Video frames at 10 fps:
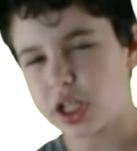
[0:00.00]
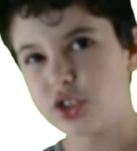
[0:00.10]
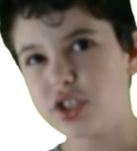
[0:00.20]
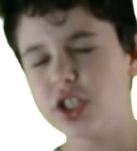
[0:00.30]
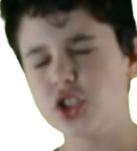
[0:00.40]

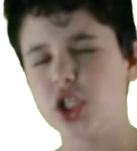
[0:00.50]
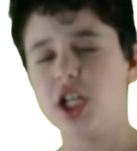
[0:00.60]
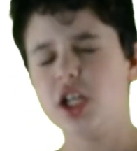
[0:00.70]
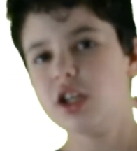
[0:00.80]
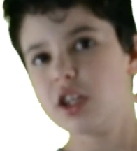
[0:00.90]

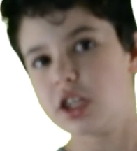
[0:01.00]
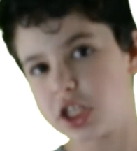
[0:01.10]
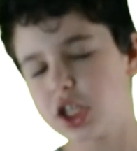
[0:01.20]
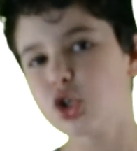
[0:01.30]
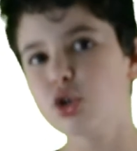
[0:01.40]
tetrahedron, the
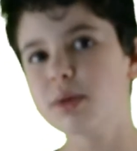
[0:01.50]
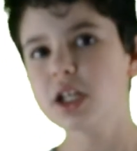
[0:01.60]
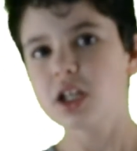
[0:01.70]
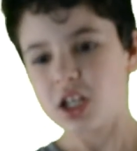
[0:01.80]
cube,